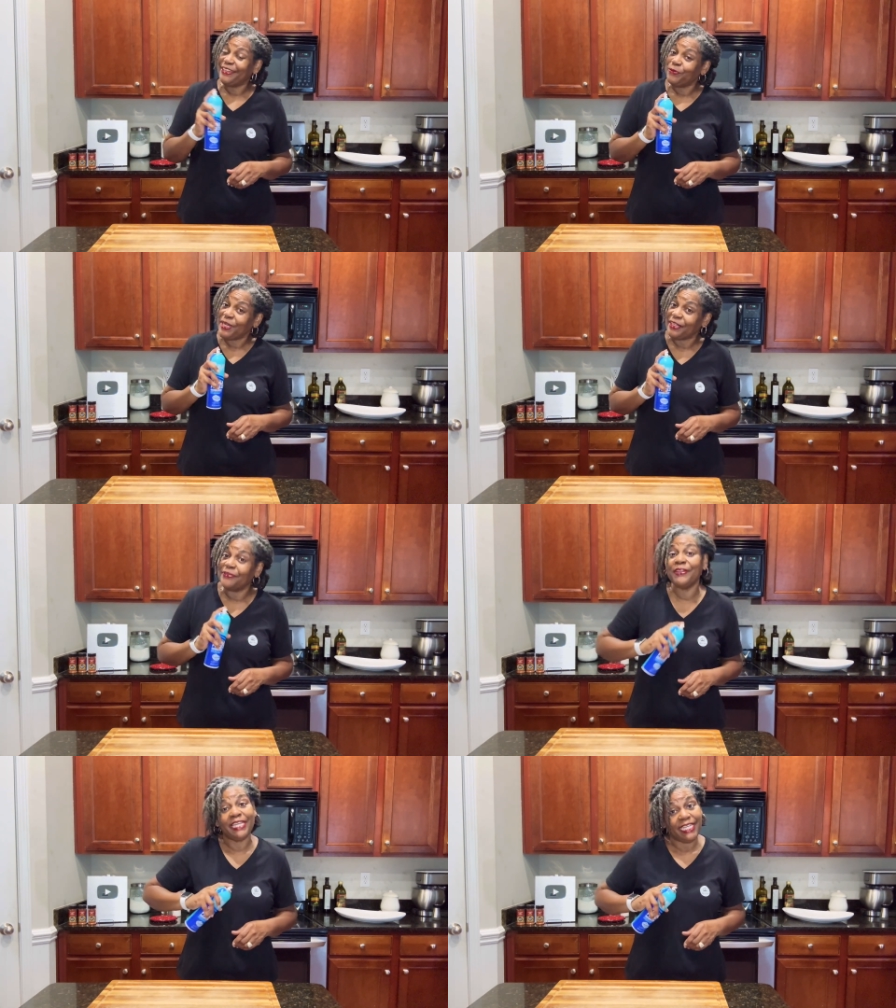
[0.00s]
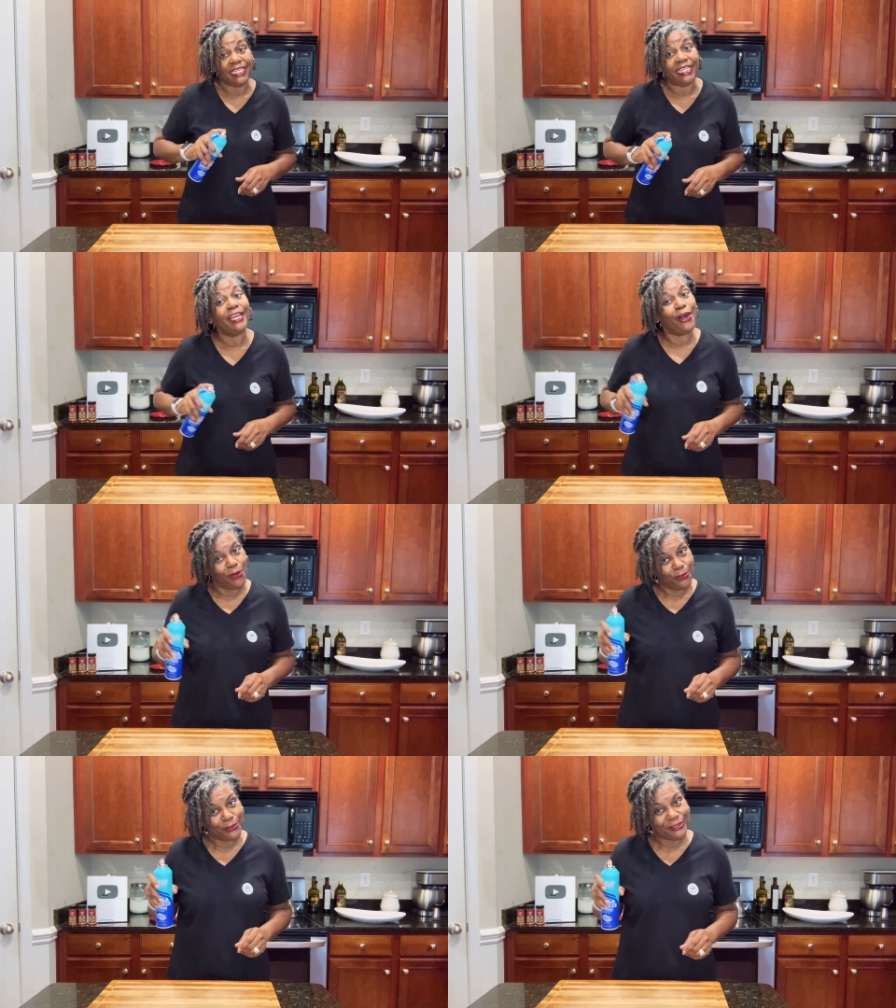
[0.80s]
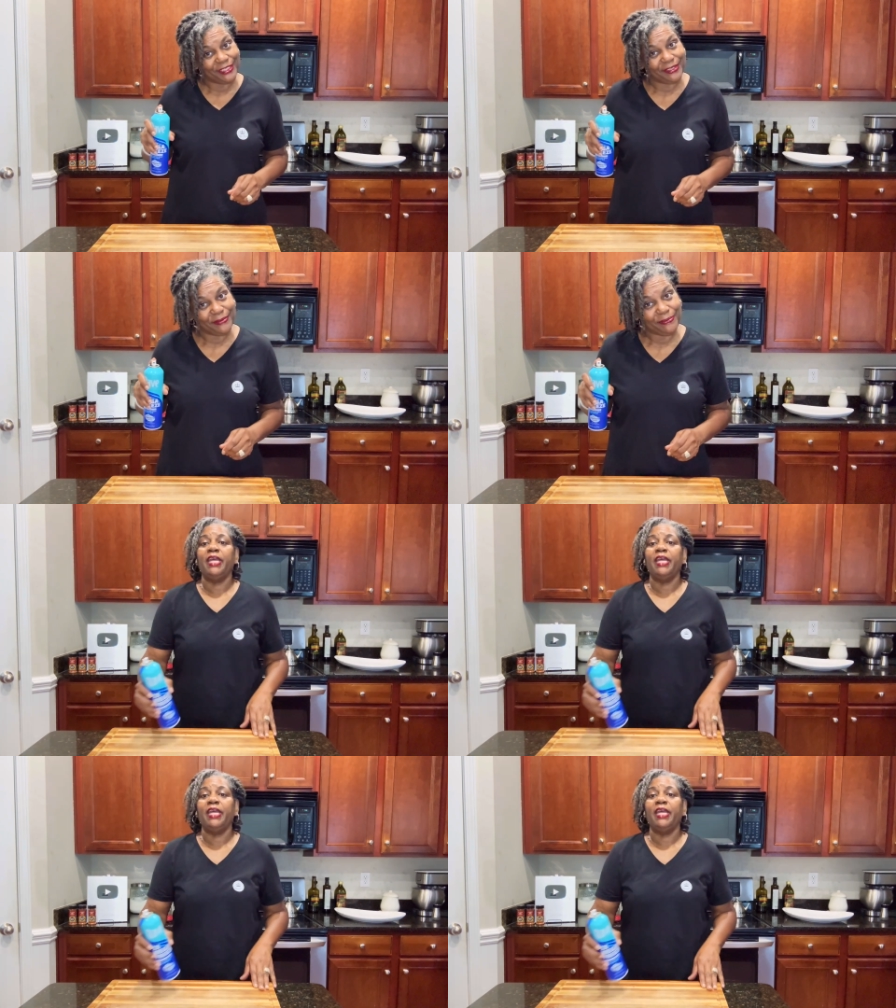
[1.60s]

rid of any odors.